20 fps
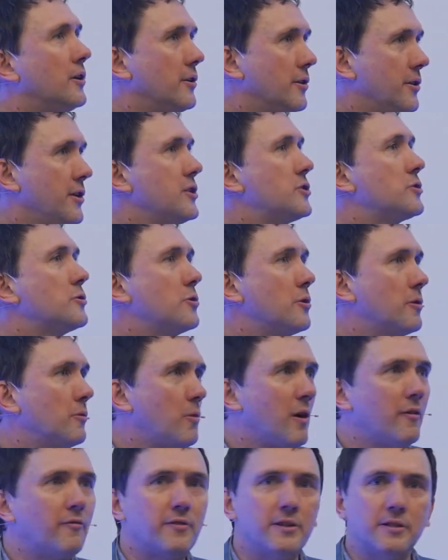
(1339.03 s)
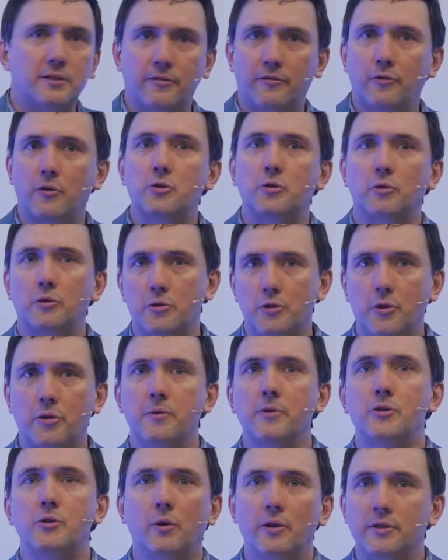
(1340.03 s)
these are roughly, to first order, your
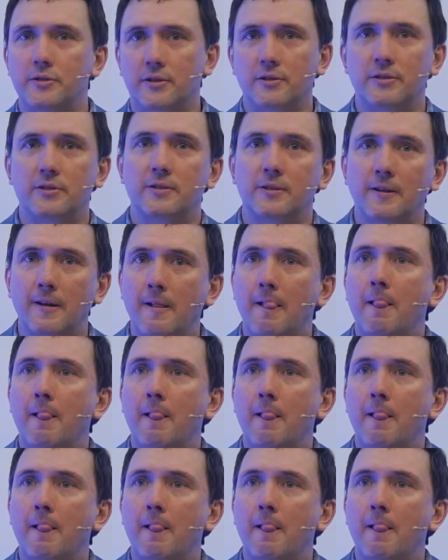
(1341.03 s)
three choices.